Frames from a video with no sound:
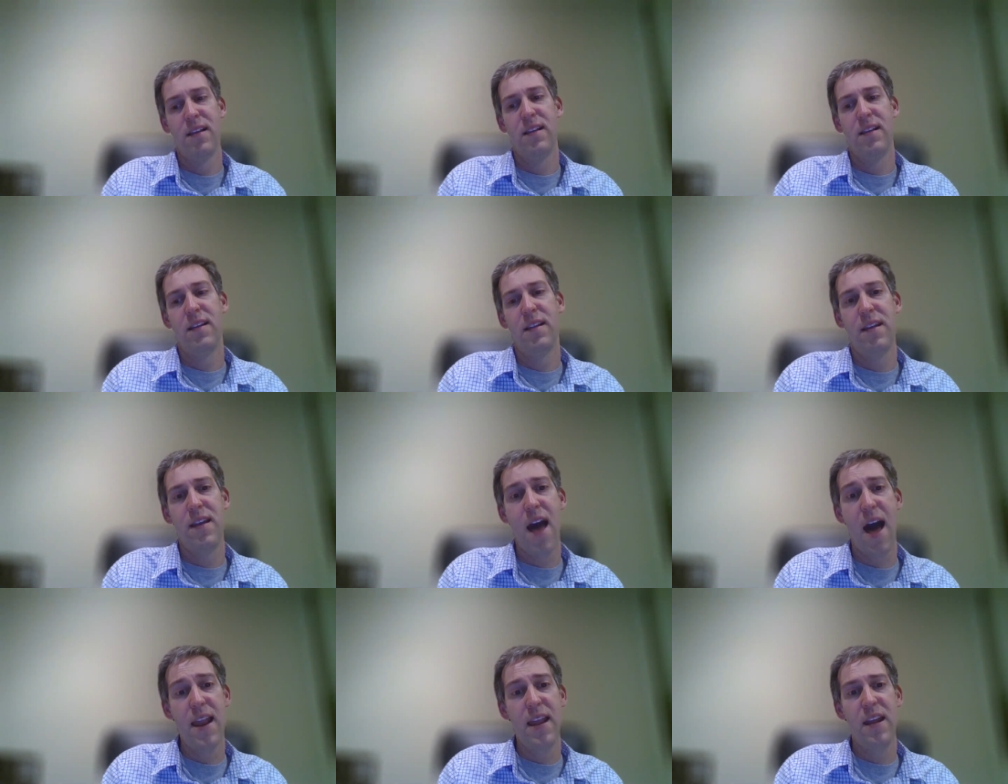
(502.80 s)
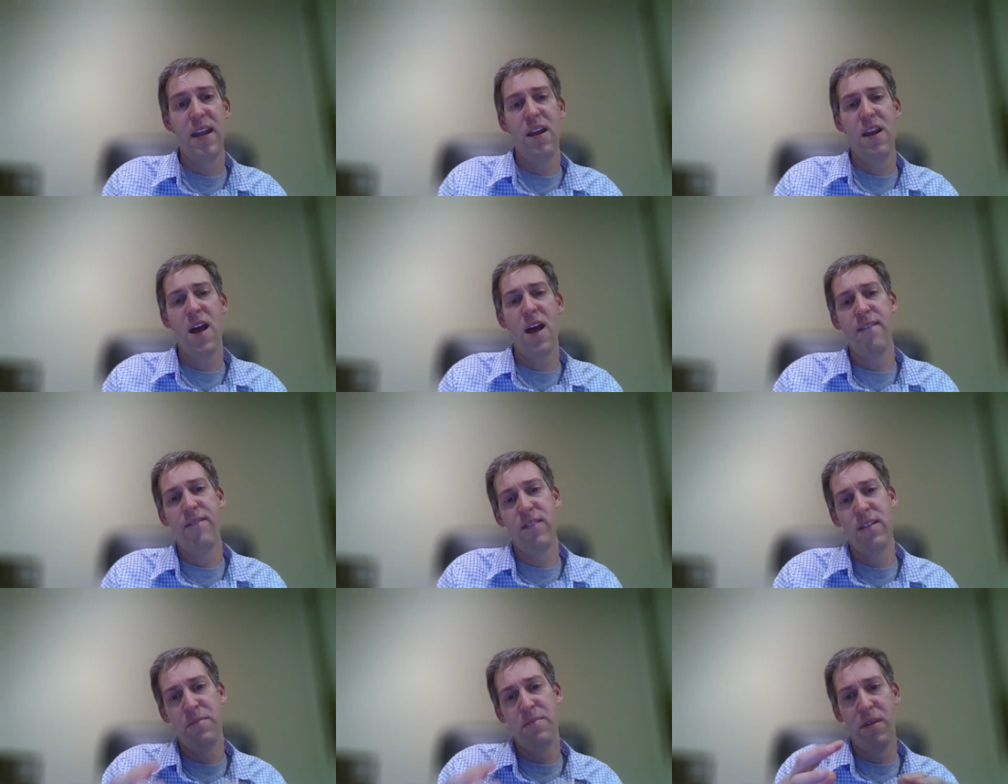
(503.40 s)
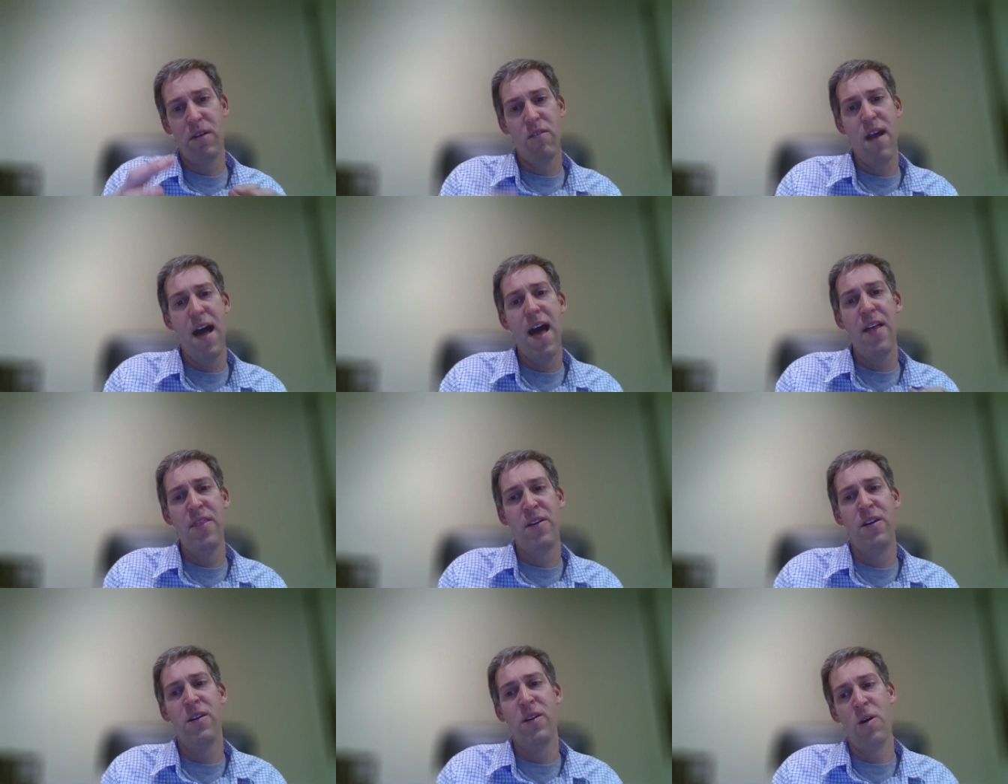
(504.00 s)
not in an oven, but
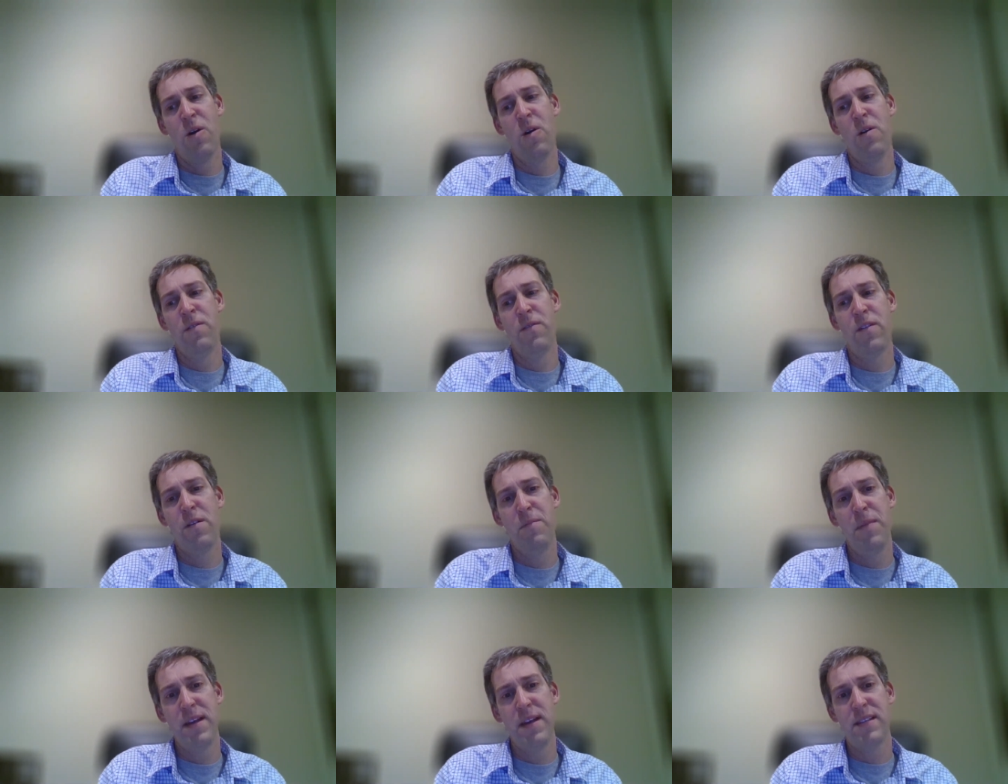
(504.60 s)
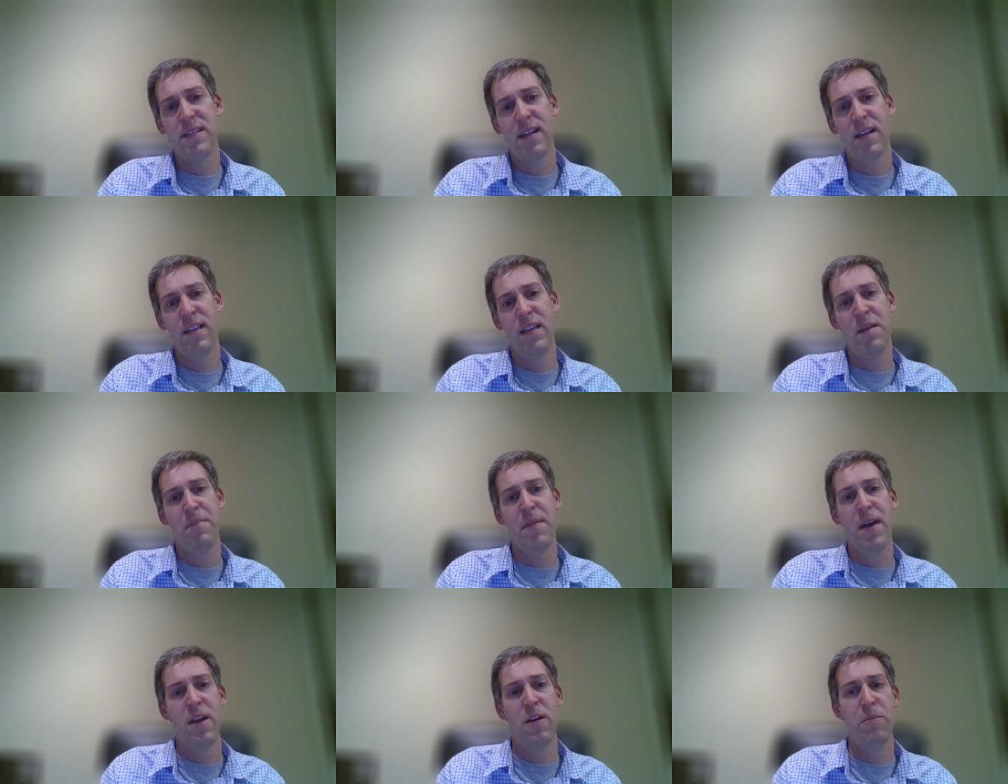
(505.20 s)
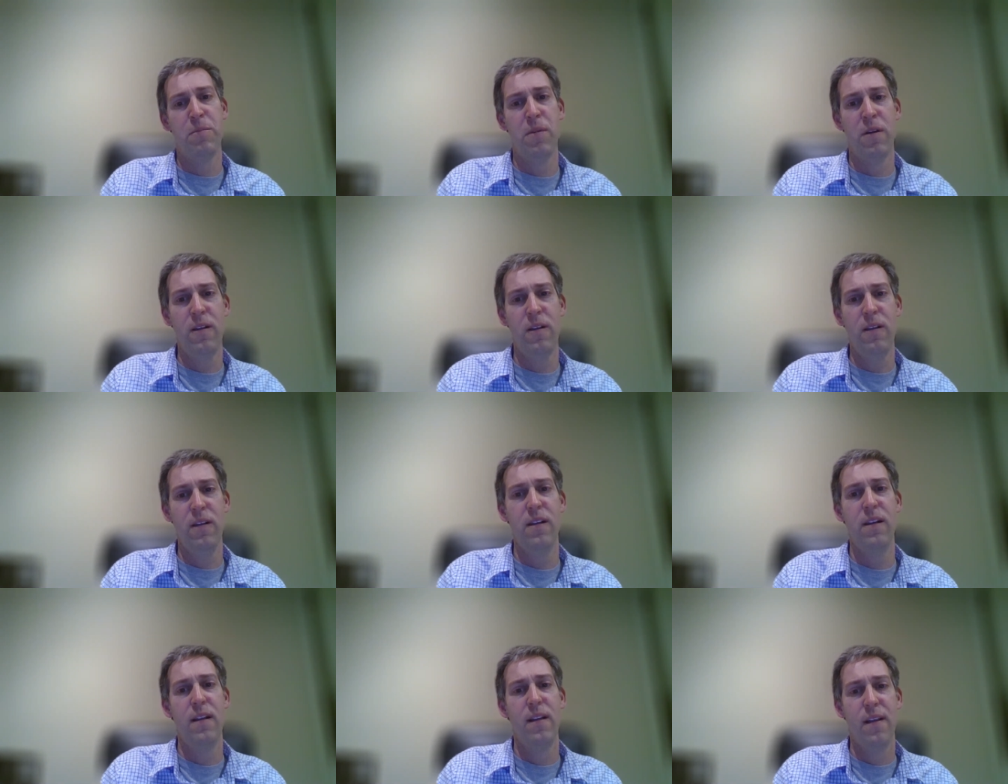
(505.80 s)
rather over basically a metal
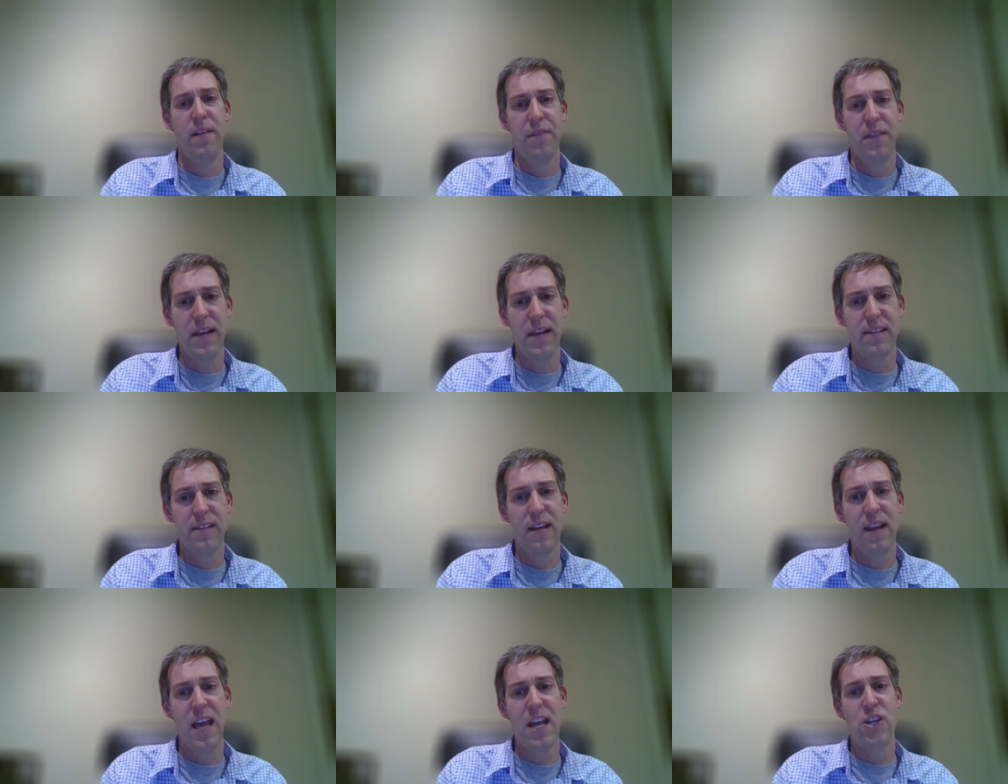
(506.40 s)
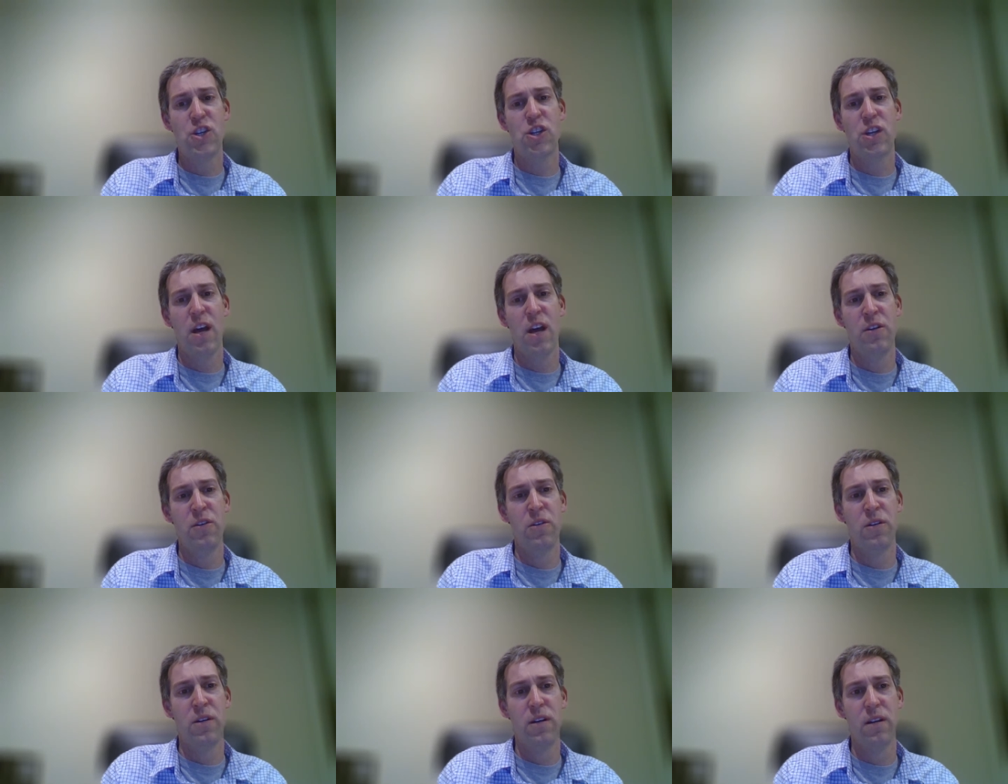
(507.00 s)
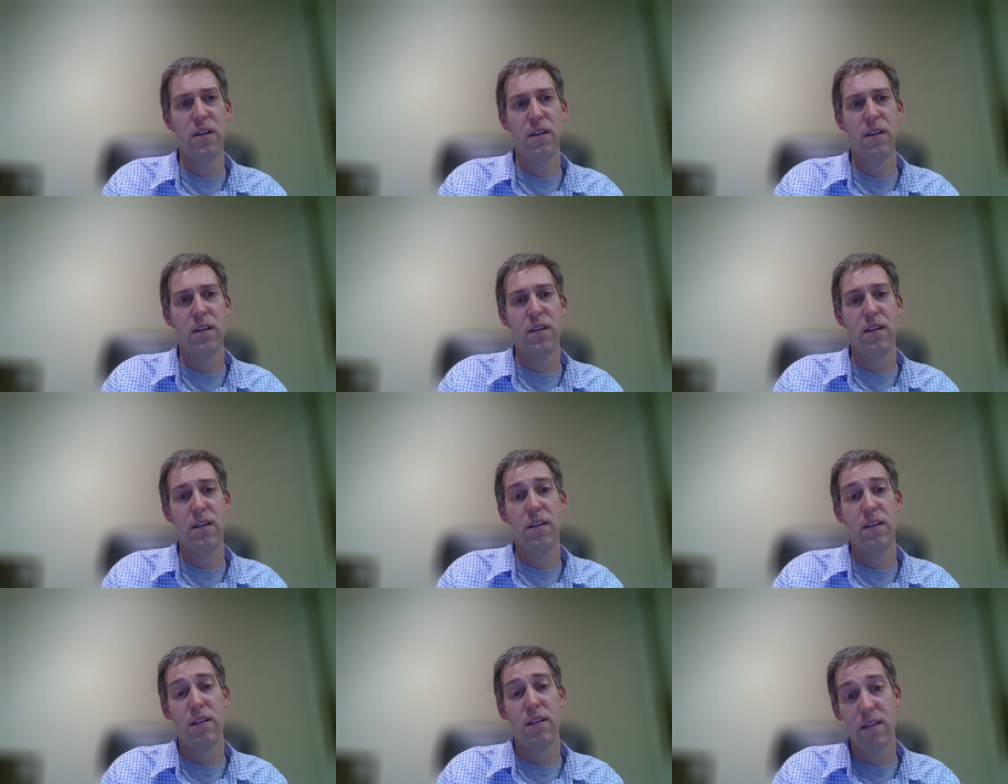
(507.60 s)
bowl, that's an eish tanur.
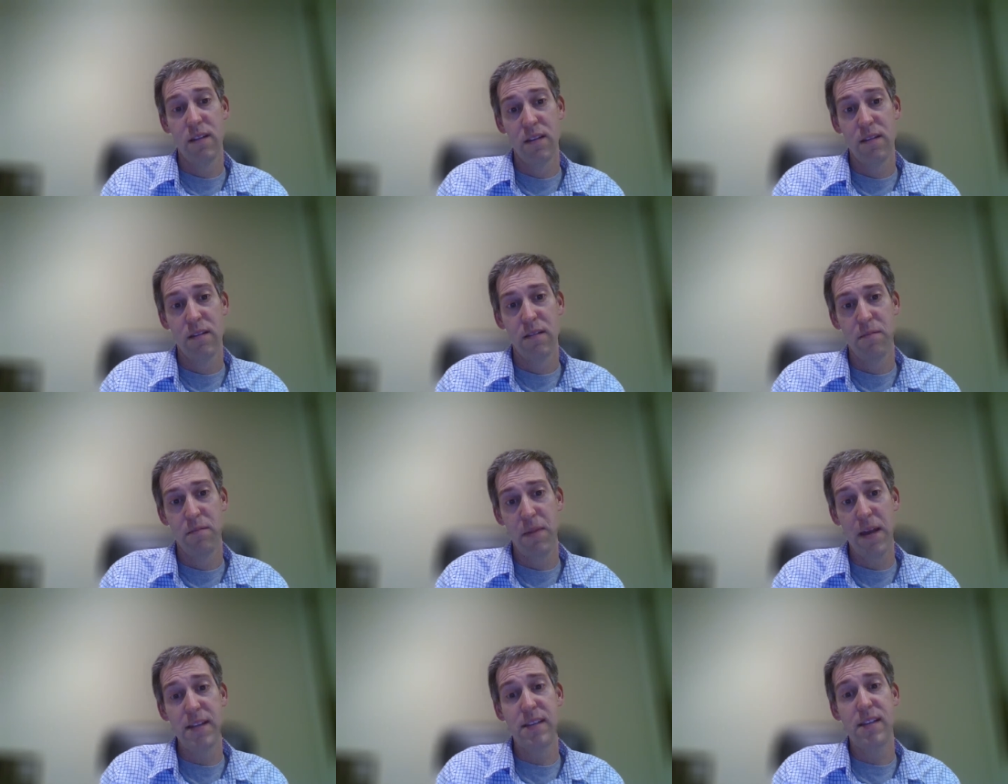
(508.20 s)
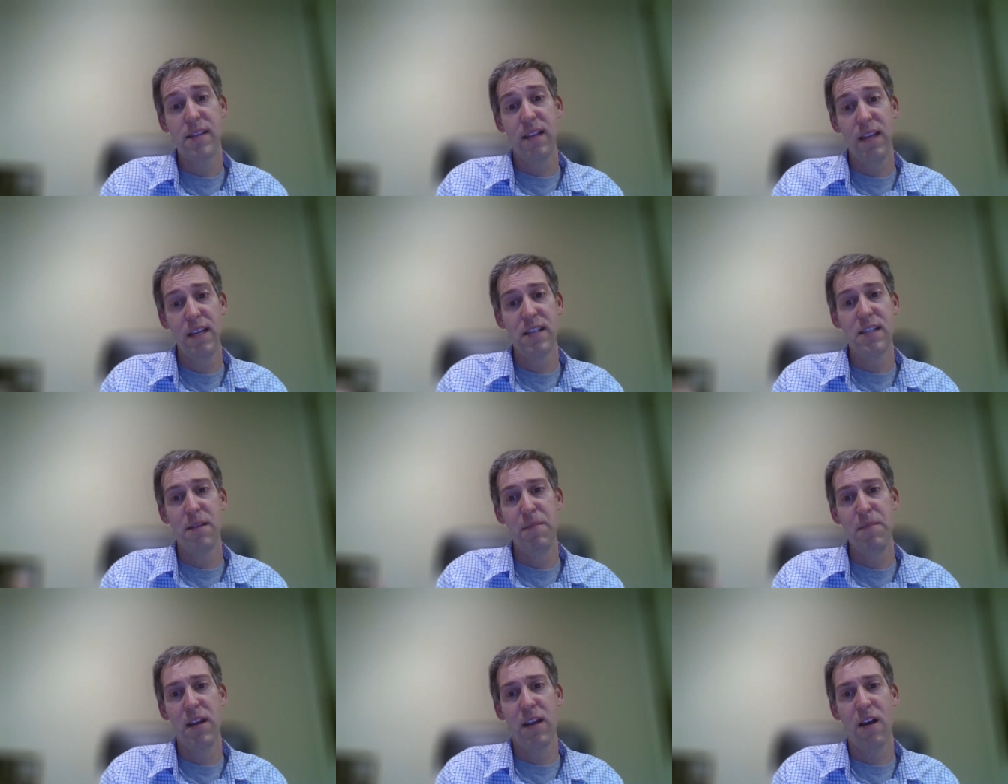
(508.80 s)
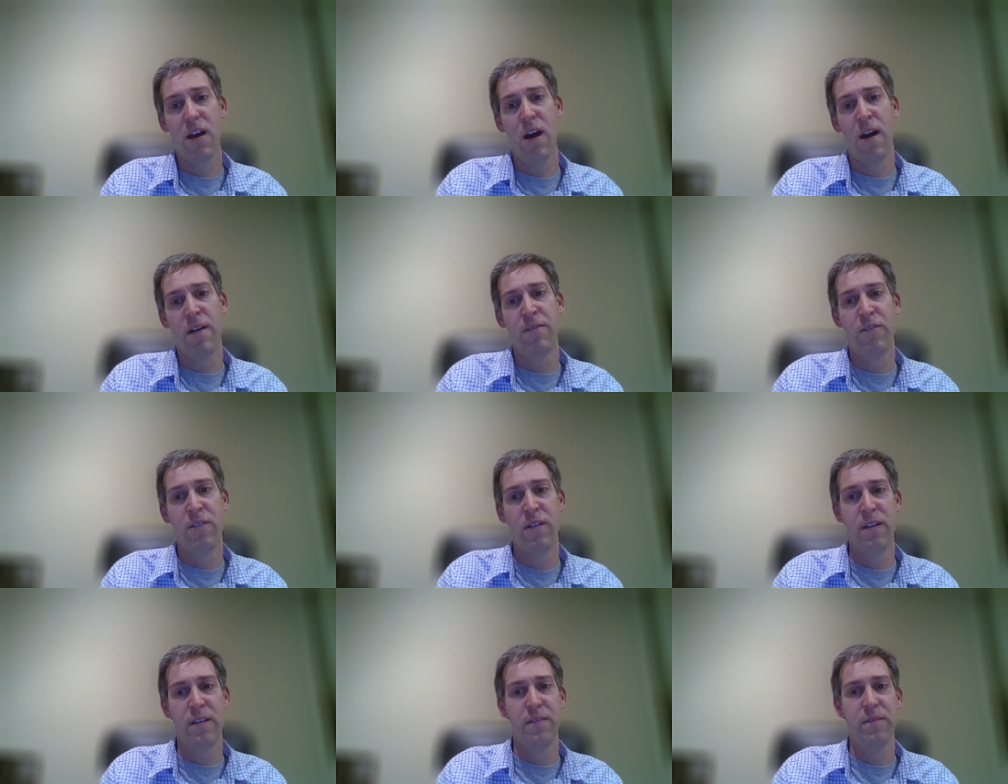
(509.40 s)
Basically, it's a mincha
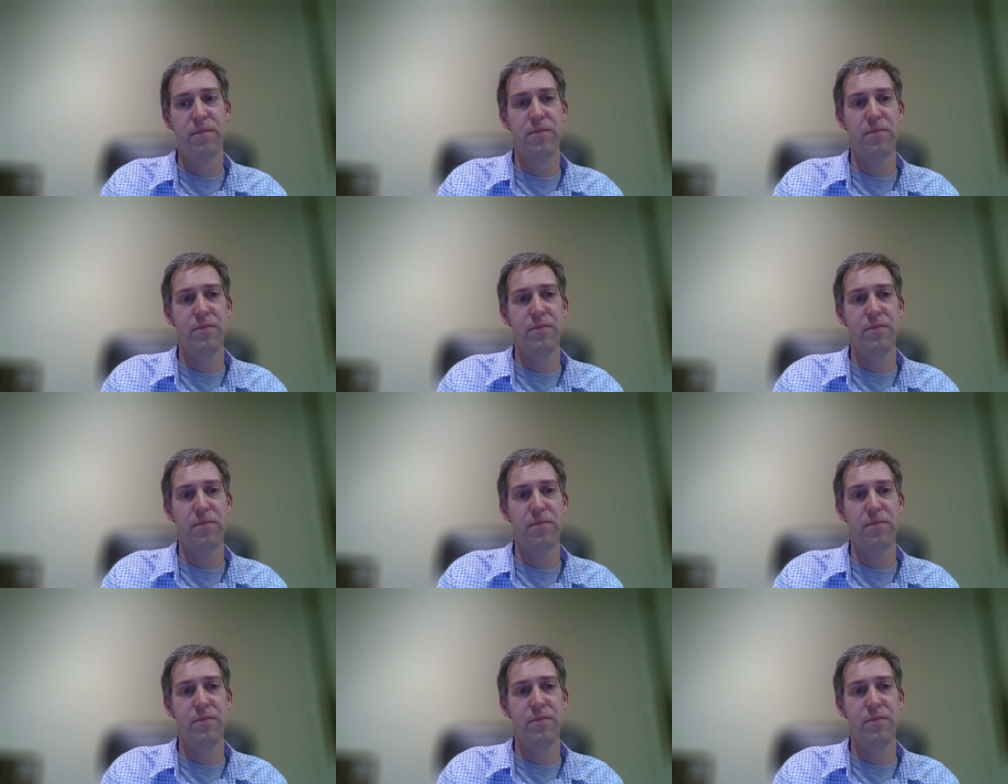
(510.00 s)
offering.